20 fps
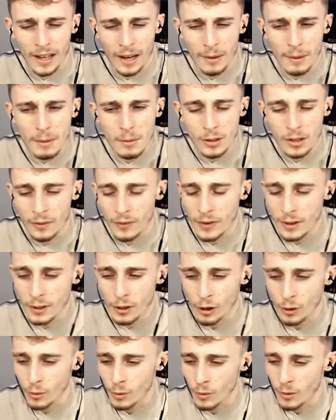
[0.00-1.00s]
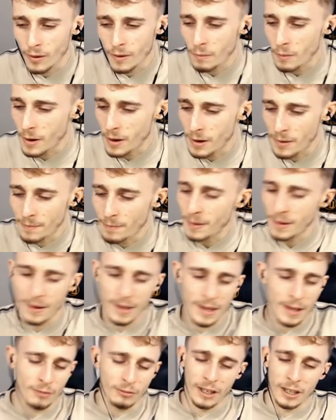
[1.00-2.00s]
I might watch a video when
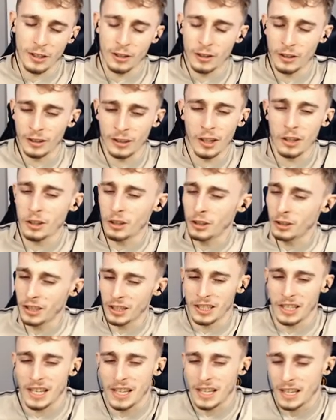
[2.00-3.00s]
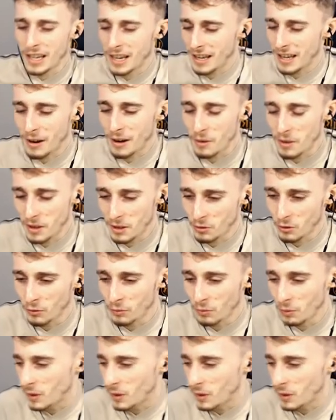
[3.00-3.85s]
these reactions are done just to see how that sort of works.